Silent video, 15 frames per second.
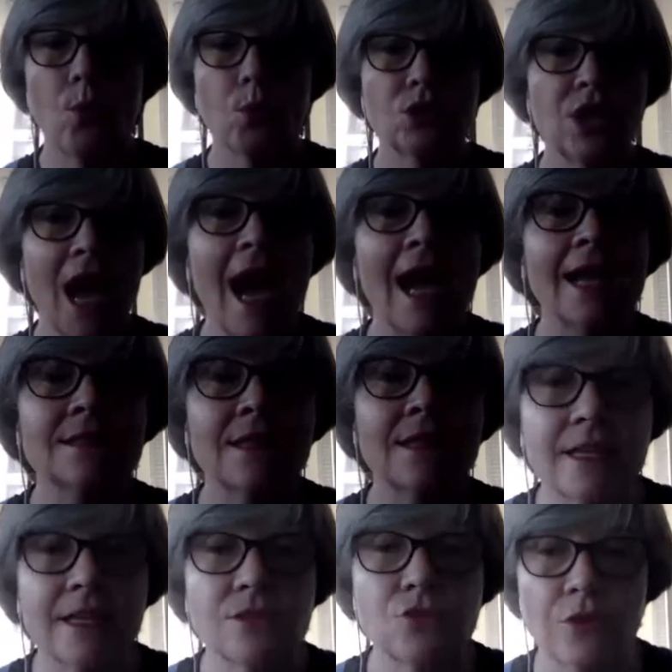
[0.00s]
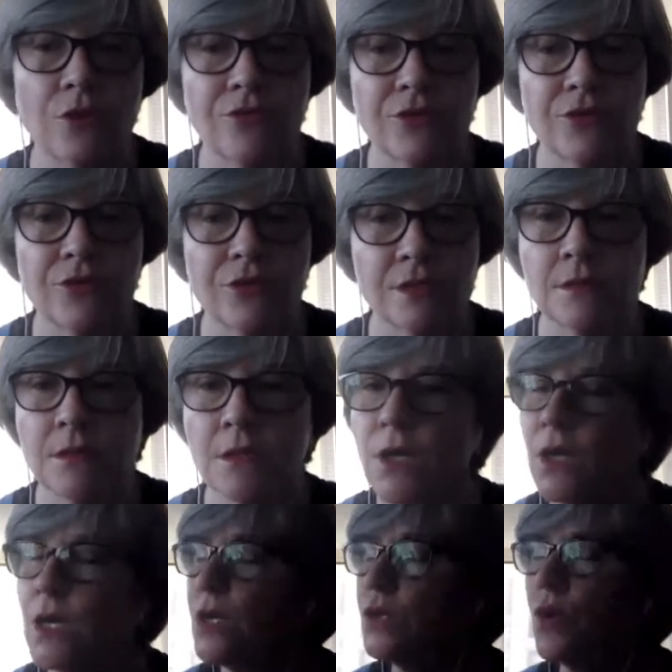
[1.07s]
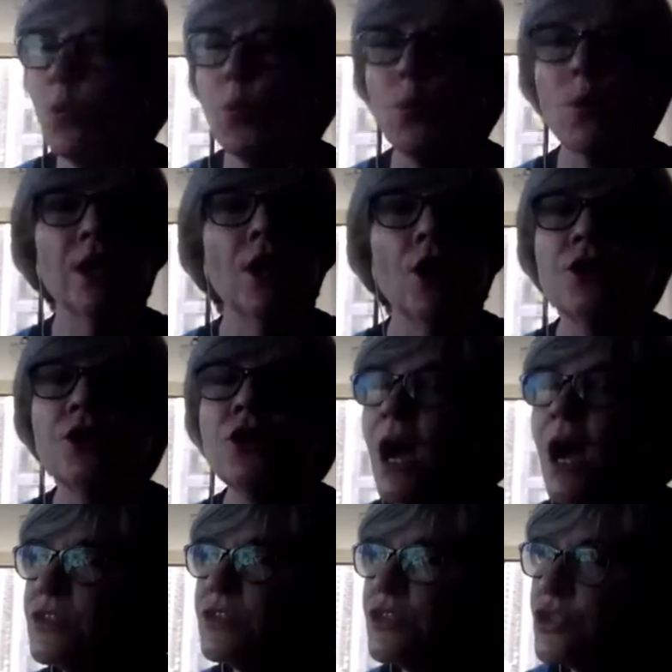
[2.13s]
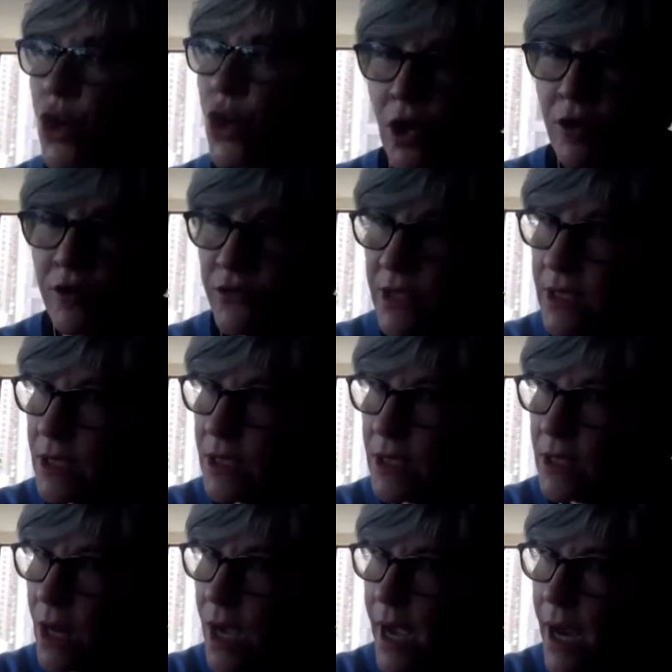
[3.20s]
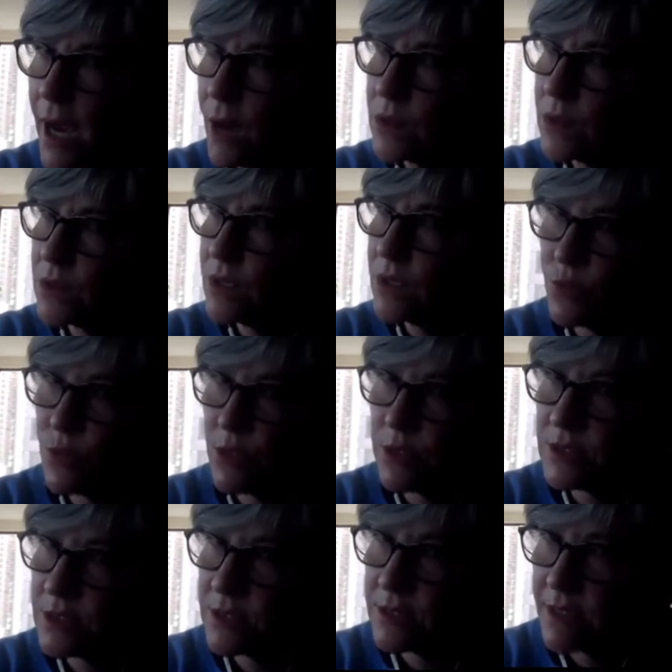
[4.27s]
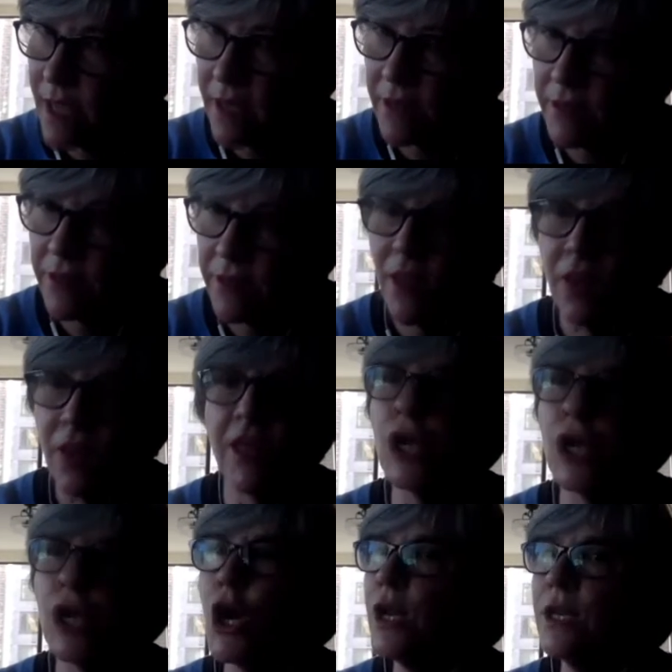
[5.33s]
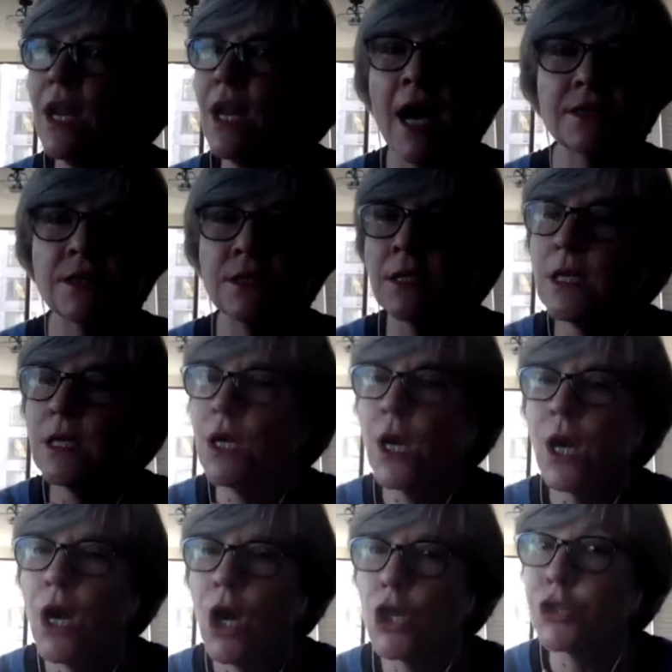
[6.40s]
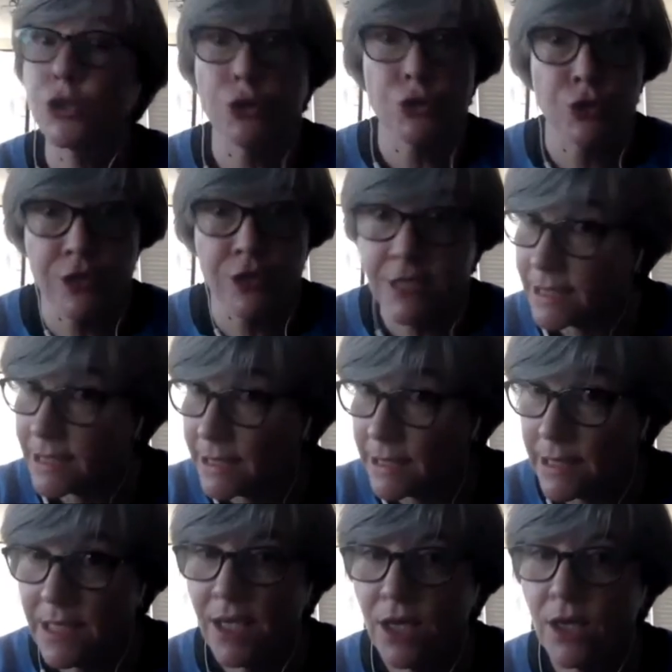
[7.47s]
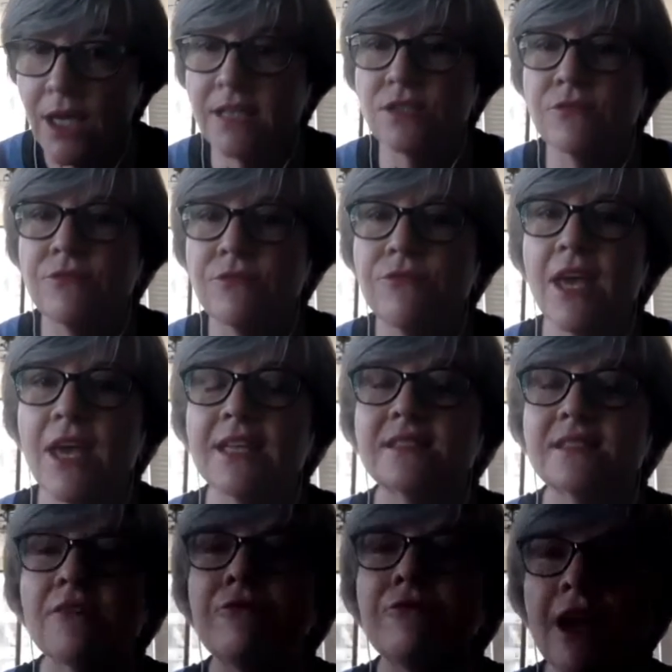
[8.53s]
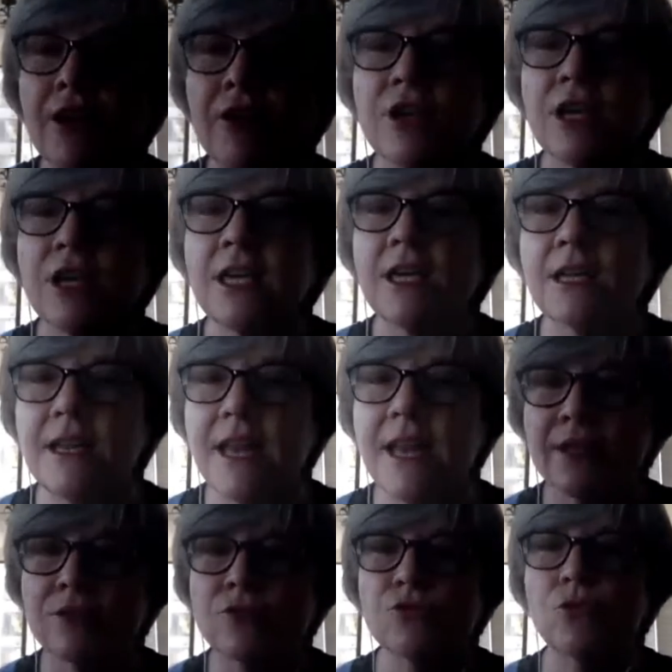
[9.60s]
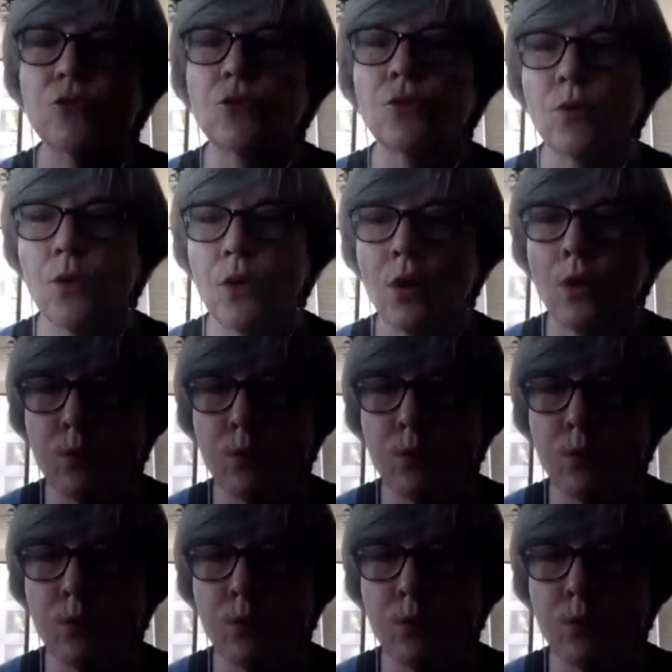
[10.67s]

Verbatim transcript: which act like endorphins. We are not starving our loved one to death. They are not thirsty. It's, it's a very natural